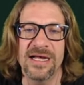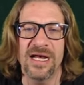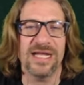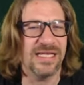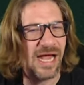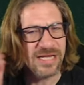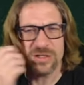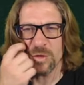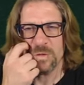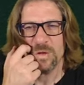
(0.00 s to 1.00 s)
I, I
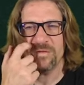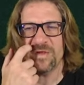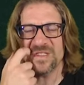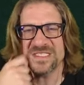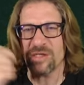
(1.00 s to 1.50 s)
don't know if this is